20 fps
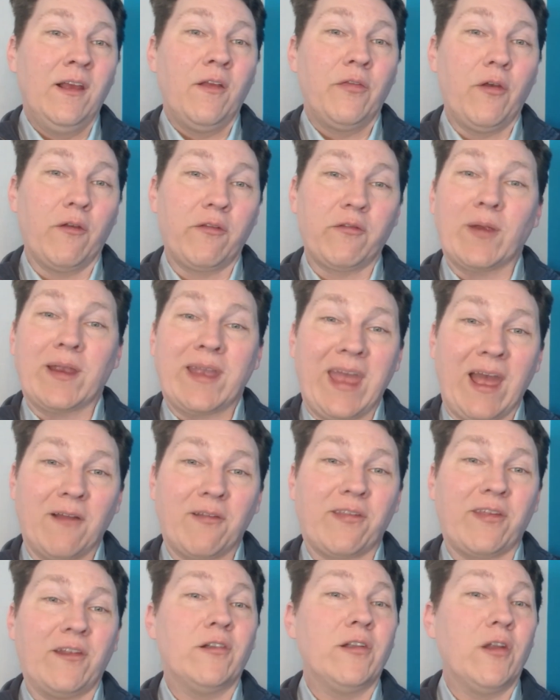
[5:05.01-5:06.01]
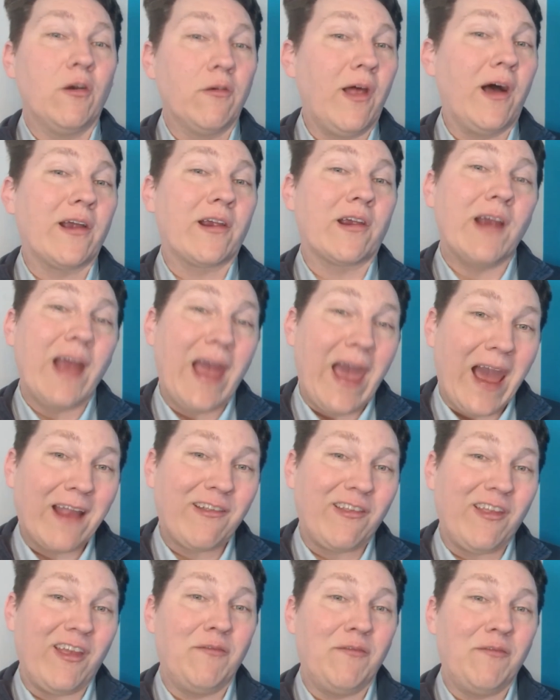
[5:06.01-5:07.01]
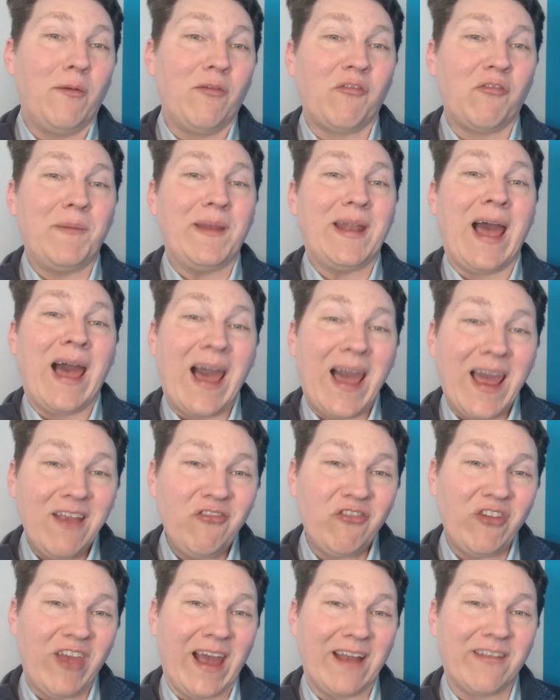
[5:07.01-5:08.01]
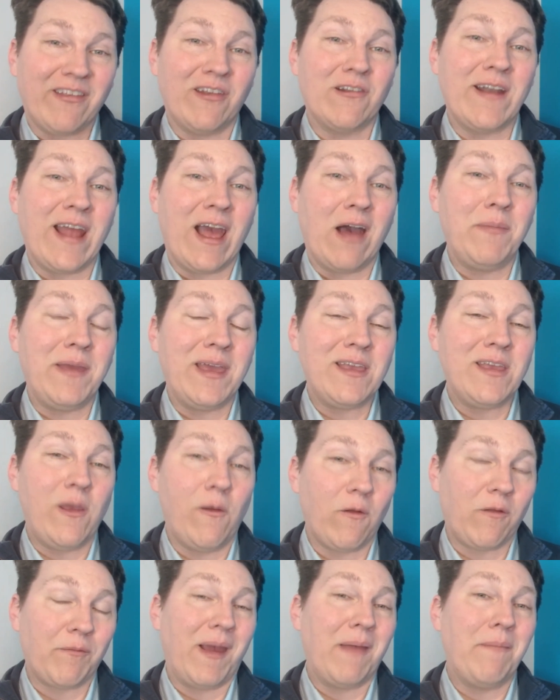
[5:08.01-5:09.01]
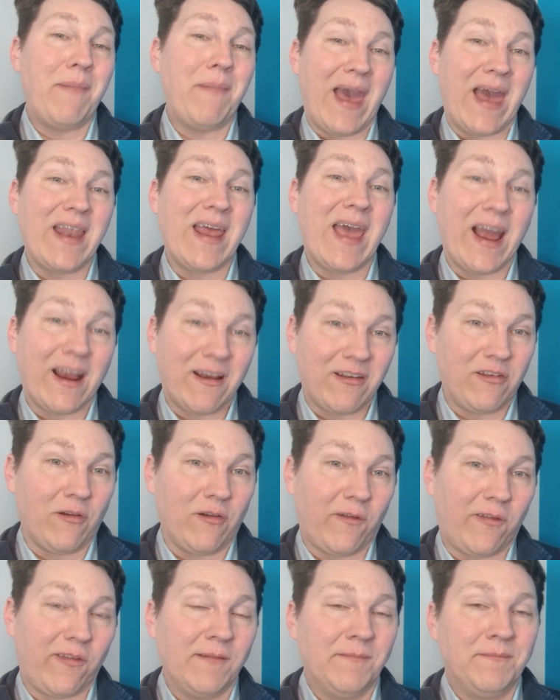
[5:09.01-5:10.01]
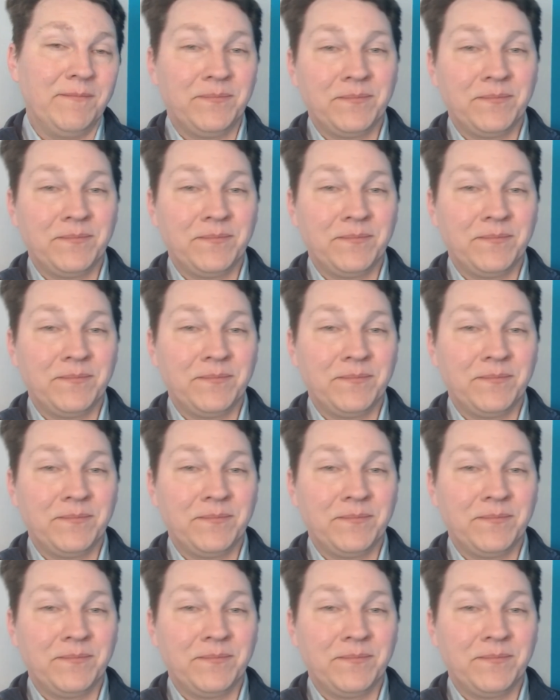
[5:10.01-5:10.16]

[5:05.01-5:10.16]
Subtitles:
Those are accounts that are no longer active, but which have been hijacked and are now being used by bad actors.